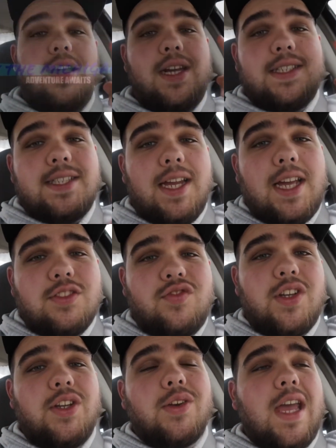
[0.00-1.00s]
In today's
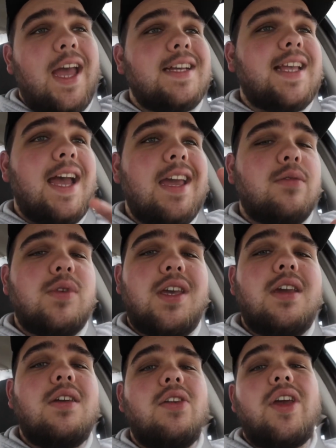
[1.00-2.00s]
video guys, I am
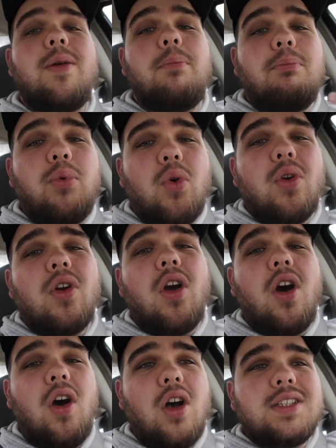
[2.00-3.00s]
here in
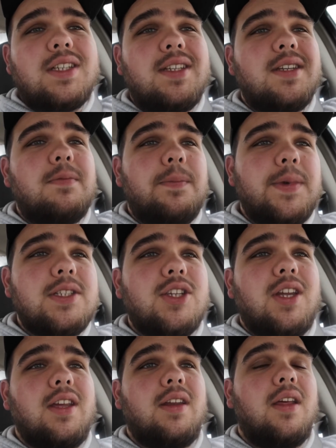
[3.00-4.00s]
Port Austin,
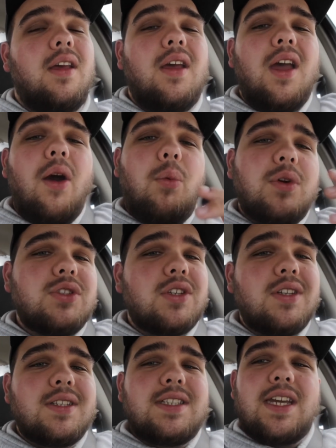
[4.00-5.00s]
Michigan. We're just
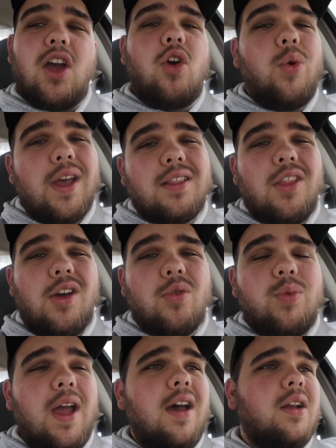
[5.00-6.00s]
gonna take a quick look
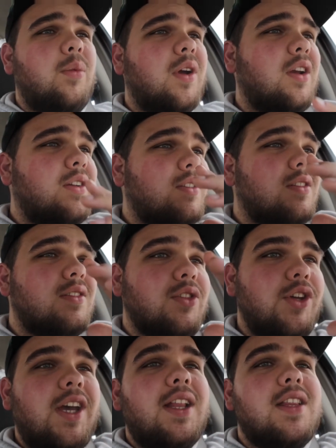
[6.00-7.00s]
around and we're gonna
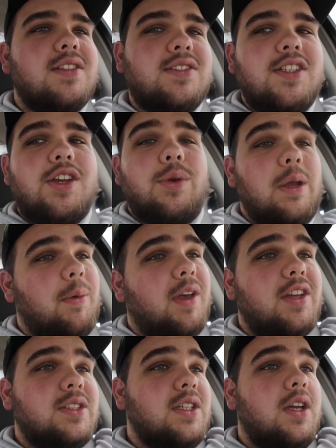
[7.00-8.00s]
look at the scenery
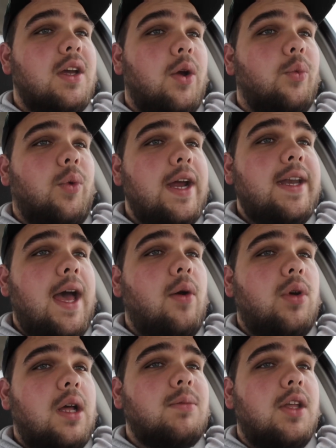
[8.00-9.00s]
because right
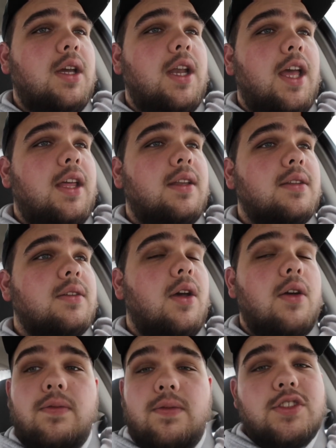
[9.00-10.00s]
now what I'm looking at
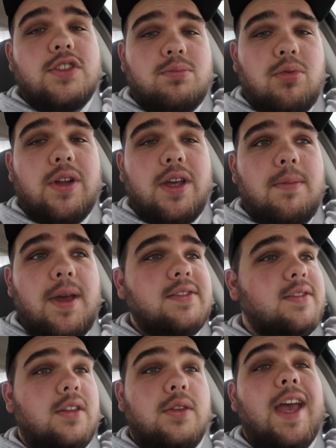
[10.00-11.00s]
this is pretty
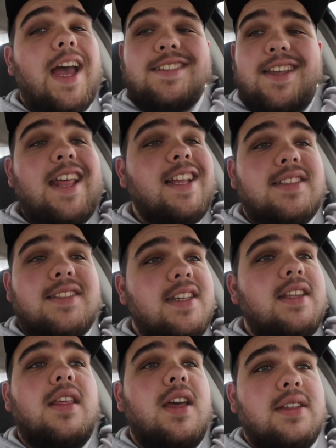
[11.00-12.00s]
amazing. You guys got to
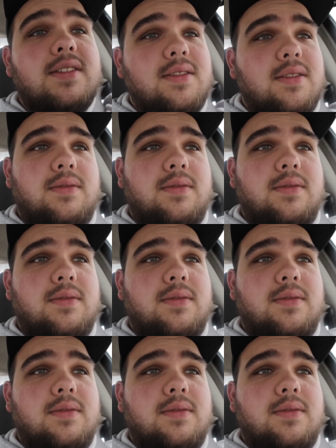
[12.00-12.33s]
see this.